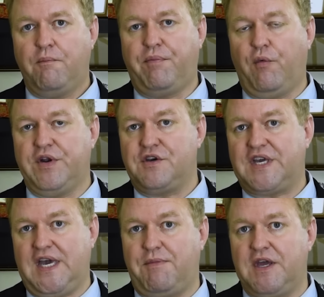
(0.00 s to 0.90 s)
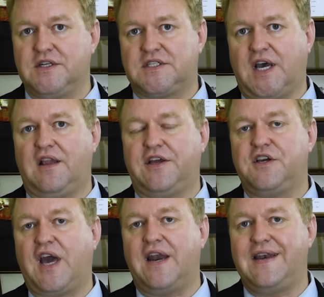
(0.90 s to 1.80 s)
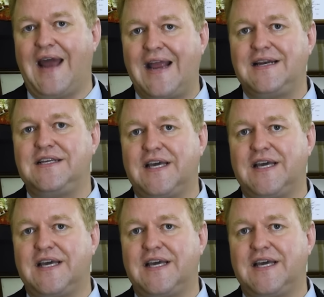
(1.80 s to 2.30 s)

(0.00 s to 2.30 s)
But when you came into Thailand, you got 90